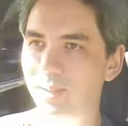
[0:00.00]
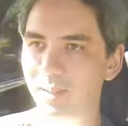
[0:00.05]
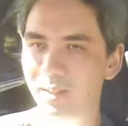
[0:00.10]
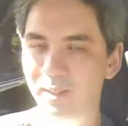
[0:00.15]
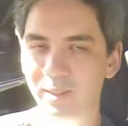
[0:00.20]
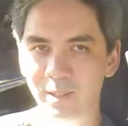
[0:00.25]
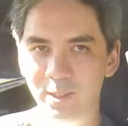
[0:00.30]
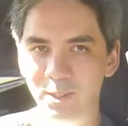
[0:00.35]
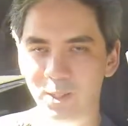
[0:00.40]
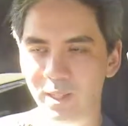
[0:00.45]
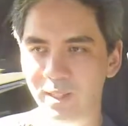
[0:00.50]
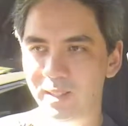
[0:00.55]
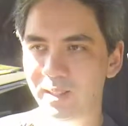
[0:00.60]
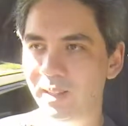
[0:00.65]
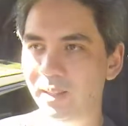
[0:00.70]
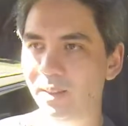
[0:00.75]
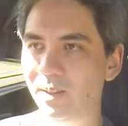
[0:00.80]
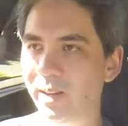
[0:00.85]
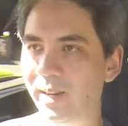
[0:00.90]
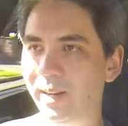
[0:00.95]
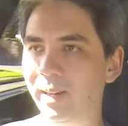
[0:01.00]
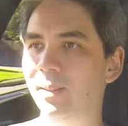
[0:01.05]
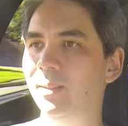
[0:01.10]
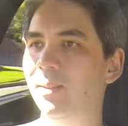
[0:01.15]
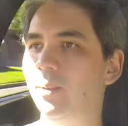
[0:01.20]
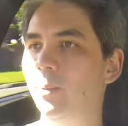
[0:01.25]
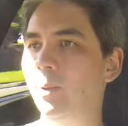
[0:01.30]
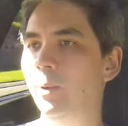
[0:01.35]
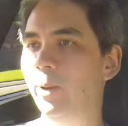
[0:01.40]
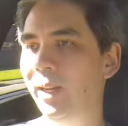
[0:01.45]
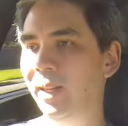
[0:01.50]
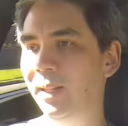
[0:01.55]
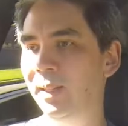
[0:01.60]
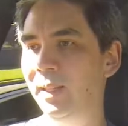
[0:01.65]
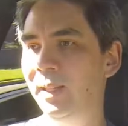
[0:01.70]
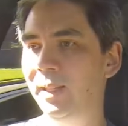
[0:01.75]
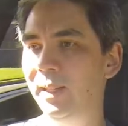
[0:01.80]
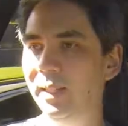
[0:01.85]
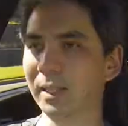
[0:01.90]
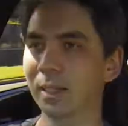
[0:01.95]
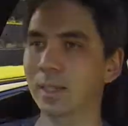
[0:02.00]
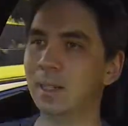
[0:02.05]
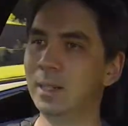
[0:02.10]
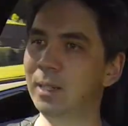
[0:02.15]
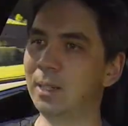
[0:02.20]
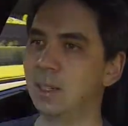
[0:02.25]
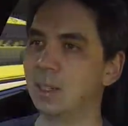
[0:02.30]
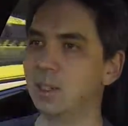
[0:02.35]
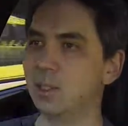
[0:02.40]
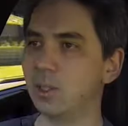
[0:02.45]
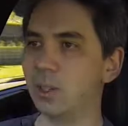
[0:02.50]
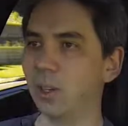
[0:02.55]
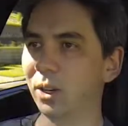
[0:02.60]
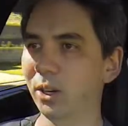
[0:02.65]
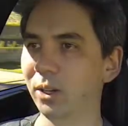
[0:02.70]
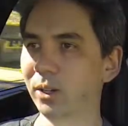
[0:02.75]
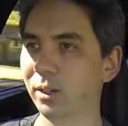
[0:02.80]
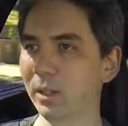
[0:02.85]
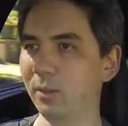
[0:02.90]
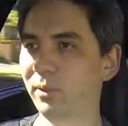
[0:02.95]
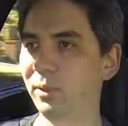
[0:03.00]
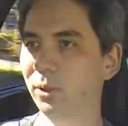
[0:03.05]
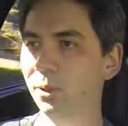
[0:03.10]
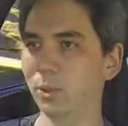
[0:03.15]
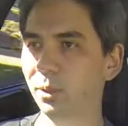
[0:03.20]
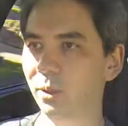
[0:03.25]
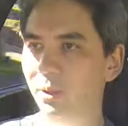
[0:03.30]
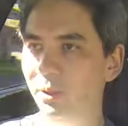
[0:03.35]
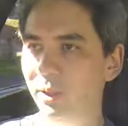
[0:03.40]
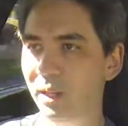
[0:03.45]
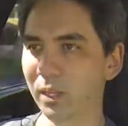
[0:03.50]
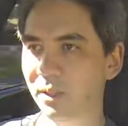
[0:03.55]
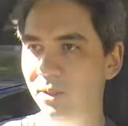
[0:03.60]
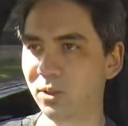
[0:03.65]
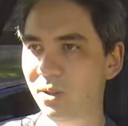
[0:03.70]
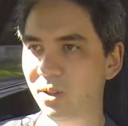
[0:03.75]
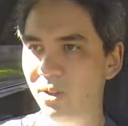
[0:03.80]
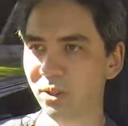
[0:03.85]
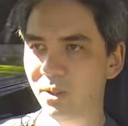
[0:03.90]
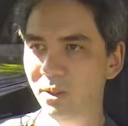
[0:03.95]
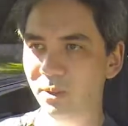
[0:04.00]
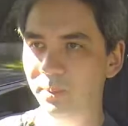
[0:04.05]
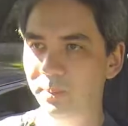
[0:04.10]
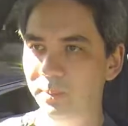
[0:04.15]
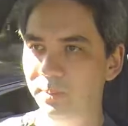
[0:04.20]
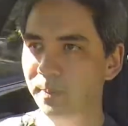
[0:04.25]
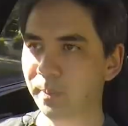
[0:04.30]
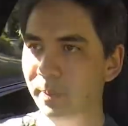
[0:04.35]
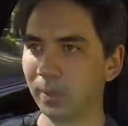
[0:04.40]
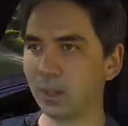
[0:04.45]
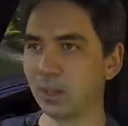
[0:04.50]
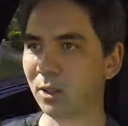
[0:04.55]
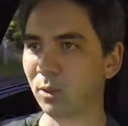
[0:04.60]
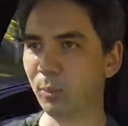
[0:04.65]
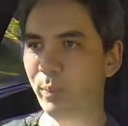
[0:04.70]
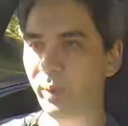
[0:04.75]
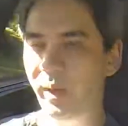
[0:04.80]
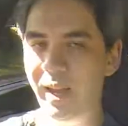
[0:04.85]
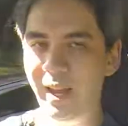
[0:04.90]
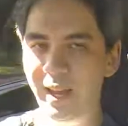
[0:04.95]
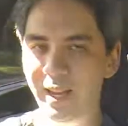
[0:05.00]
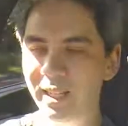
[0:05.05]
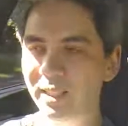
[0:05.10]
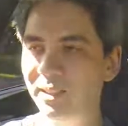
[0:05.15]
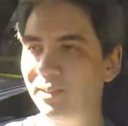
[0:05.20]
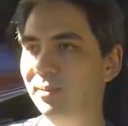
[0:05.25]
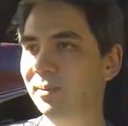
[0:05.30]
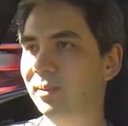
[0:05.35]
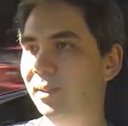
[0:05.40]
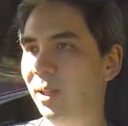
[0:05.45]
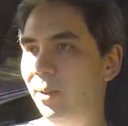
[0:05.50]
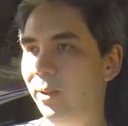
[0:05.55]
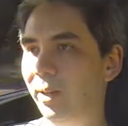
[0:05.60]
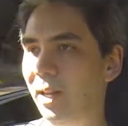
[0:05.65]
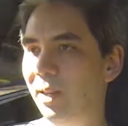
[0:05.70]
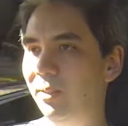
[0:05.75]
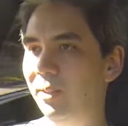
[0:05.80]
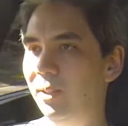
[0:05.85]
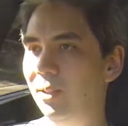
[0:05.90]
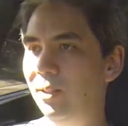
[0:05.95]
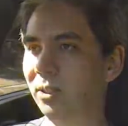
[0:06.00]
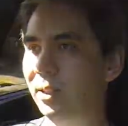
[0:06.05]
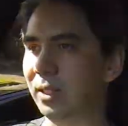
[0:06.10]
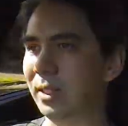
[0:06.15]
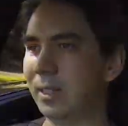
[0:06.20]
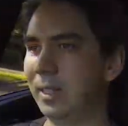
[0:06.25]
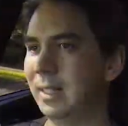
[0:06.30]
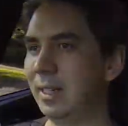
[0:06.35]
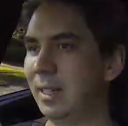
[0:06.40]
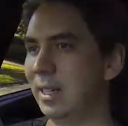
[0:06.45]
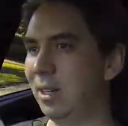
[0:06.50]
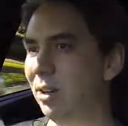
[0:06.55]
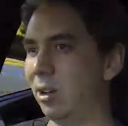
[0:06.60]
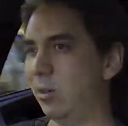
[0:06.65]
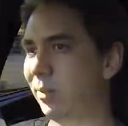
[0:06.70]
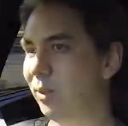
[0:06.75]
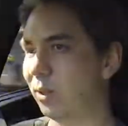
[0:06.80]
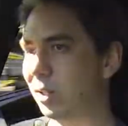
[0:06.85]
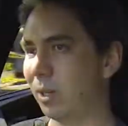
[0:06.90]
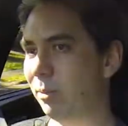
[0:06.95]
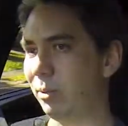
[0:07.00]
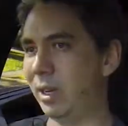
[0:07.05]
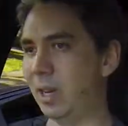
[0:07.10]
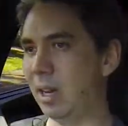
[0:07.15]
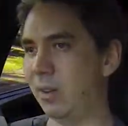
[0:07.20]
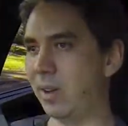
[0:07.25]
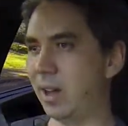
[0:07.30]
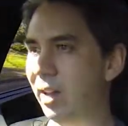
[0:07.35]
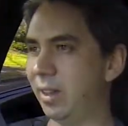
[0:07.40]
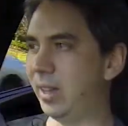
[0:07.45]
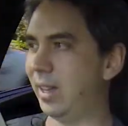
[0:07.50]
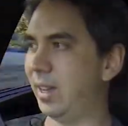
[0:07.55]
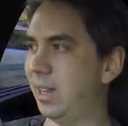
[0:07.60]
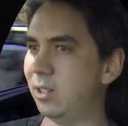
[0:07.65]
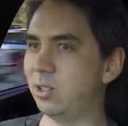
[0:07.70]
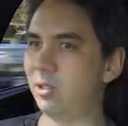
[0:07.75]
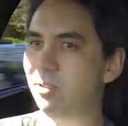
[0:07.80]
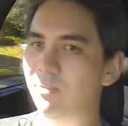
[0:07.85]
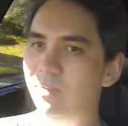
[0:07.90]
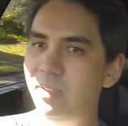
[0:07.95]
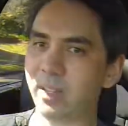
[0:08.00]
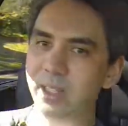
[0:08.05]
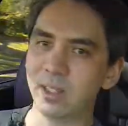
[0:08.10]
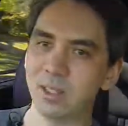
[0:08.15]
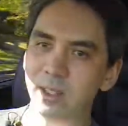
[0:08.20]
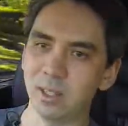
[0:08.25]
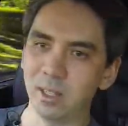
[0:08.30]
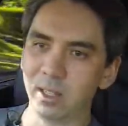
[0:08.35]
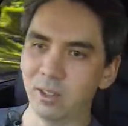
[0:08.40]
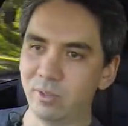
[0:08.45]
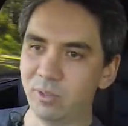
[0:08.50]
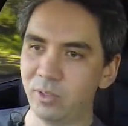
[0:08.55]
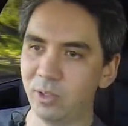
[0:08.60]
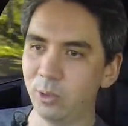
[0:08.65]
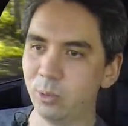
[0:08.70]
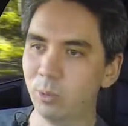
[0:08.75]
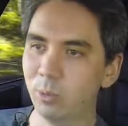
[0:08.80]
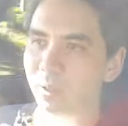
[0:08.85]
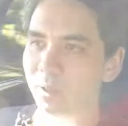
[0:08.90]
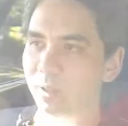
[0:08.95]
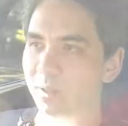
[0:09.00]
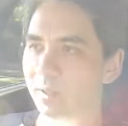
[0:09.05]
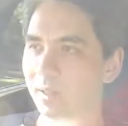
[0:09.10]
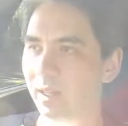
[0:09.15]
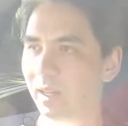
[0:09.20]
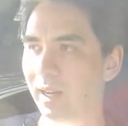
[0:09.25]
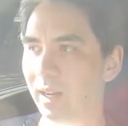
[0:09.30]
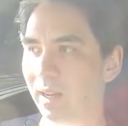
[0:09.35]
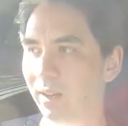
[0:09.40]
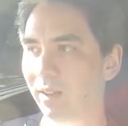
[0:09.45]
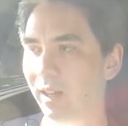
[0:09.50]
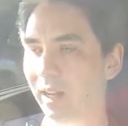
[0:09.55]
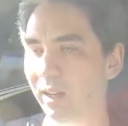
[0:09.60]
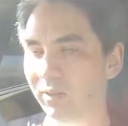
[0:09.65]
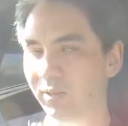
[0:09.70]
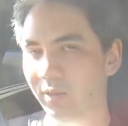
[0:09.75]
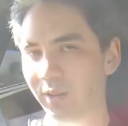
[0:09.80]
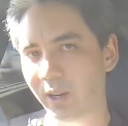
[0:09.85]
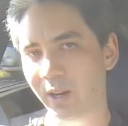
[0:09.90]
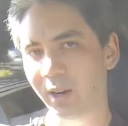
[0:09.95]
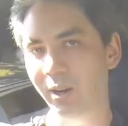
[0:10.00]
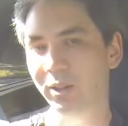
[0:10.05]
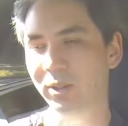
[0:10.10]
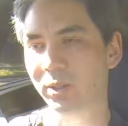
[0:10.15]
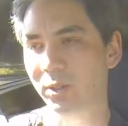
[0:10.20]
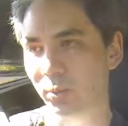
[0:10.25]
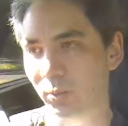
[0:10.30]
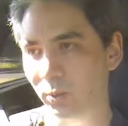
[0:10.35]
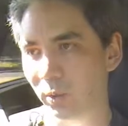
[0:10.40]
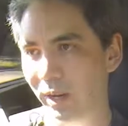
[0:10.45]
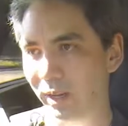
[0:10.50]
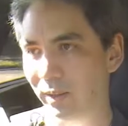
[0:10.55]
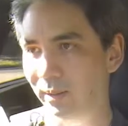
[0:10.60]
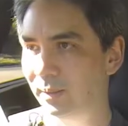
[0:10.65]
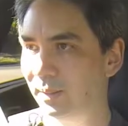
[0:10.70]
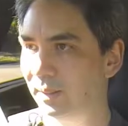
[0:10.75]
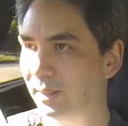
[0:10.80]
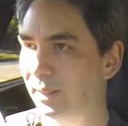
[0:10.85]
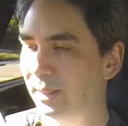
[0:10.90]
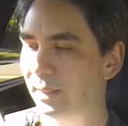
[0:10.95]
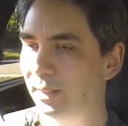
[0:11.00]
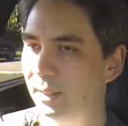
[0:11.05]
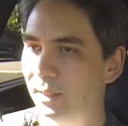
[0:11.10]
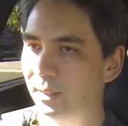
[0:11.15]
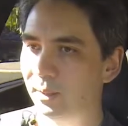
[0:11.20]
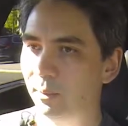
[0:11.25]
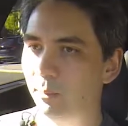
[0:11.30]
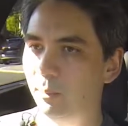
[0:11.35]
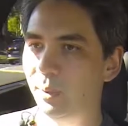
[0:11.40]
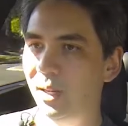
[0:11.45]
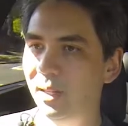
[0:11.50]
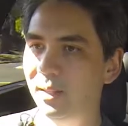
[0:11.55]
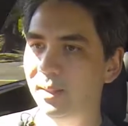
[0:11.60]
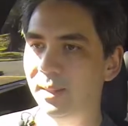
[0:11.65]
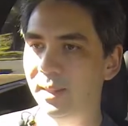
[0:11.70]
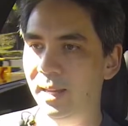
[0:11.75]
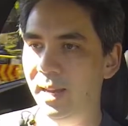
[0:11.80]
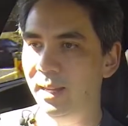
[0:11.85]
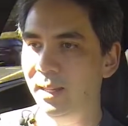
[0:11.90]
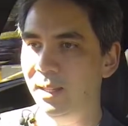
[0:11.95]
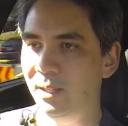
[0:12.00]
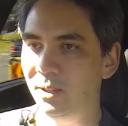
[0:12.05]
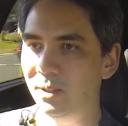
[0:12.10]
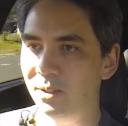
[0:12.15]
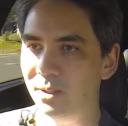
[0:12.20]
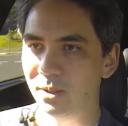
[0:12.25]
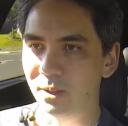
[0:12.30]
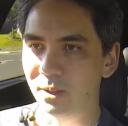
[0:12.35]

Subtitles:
and the GT line that we're in here. So if you're looking to compare, go and have a look. Obviously we have other SUVs if you to see how they fare as well. Big thank you to